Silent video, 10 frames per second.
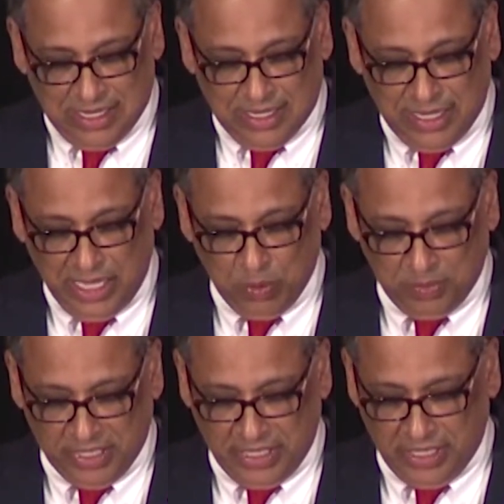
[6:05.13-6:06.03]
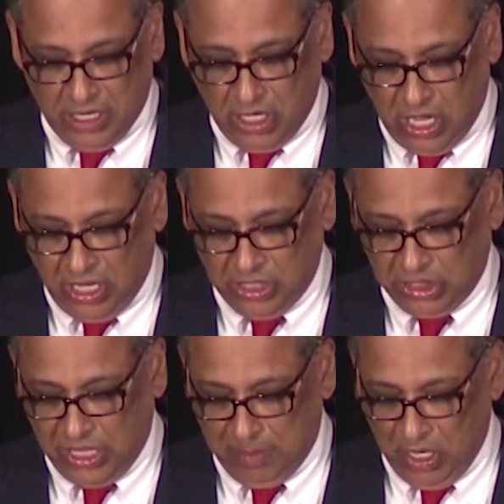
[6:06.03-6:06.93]
Nick will be leading a
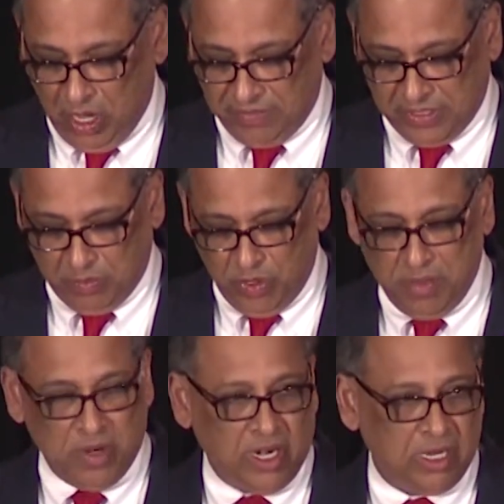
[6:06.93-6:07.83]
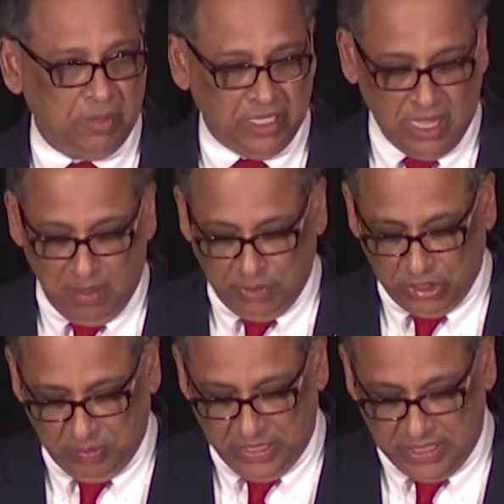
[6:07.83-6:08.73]
college coming off some remarkable
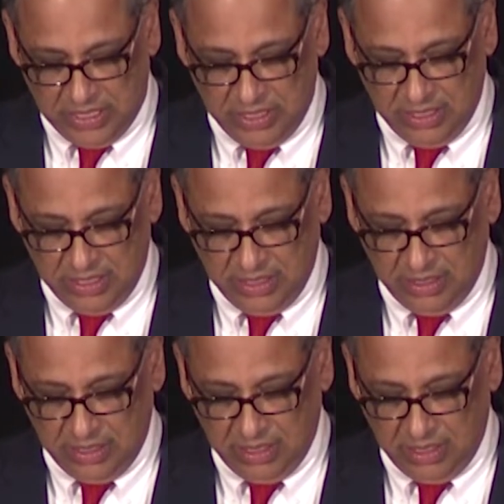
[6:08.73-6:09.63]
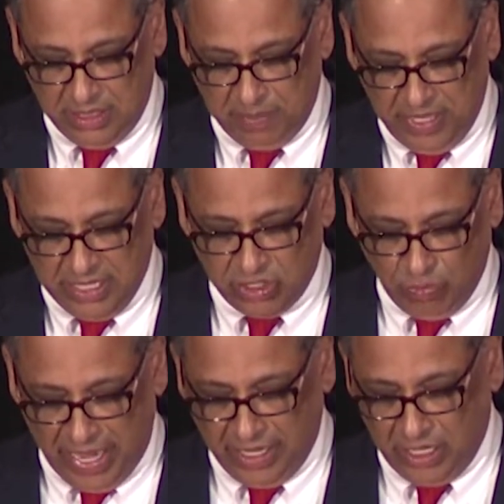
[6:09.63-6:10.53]
accomplishments. The biggest
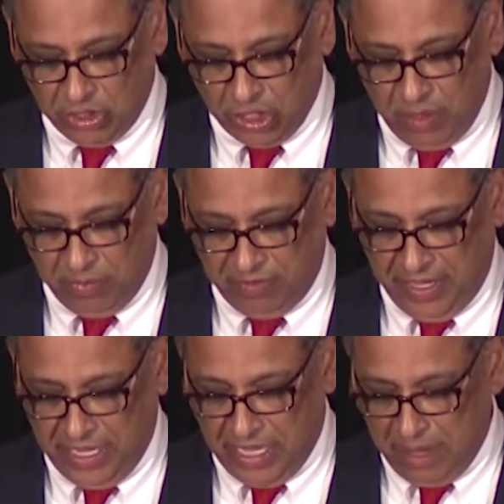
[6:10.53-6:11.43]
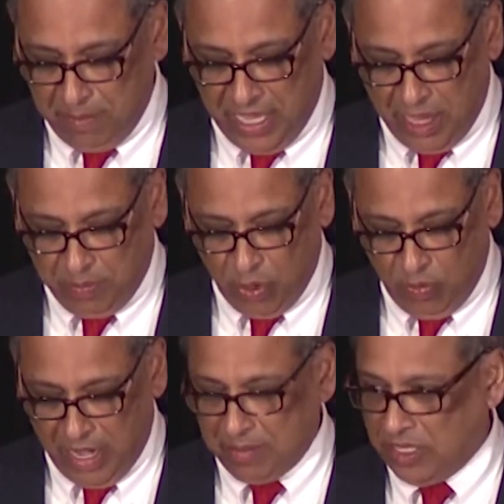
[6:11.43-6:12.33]
ranking jump of any MBA
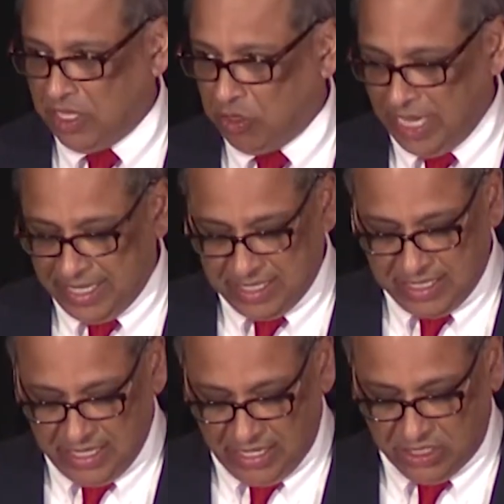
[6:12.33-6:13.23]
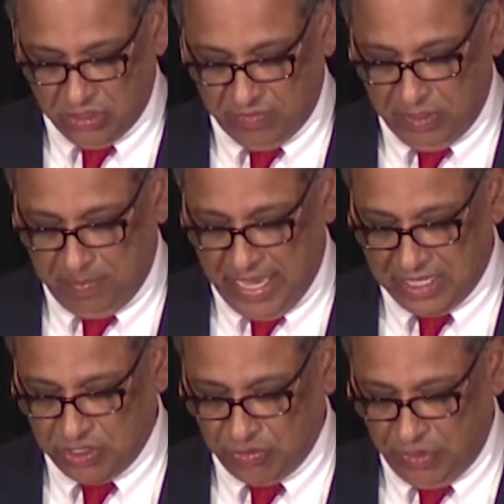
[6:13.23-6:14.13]
program in the United States over the
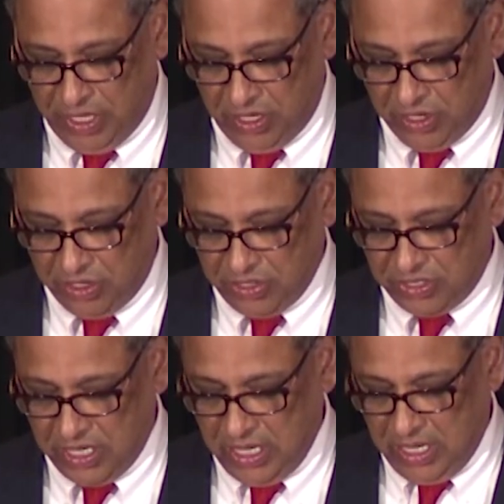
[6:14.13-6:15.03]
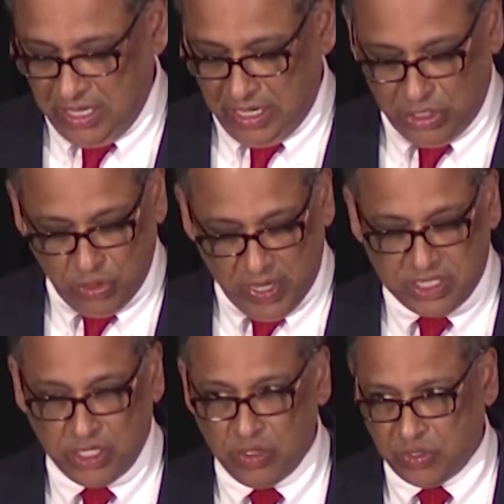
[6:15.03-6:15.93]
past 3 years in
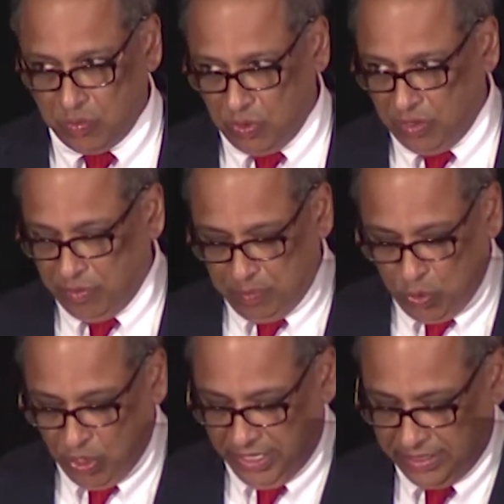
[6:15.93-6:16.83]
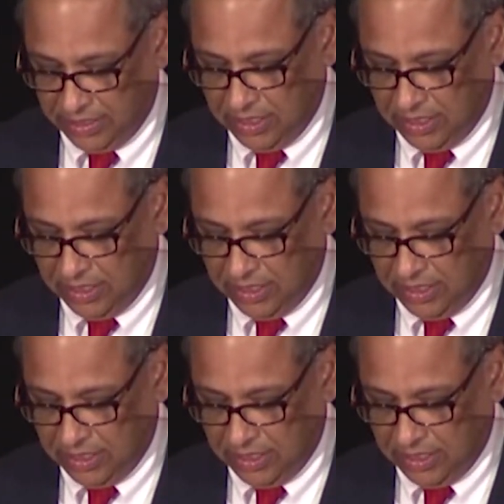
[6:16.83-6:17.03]
US News and World Report.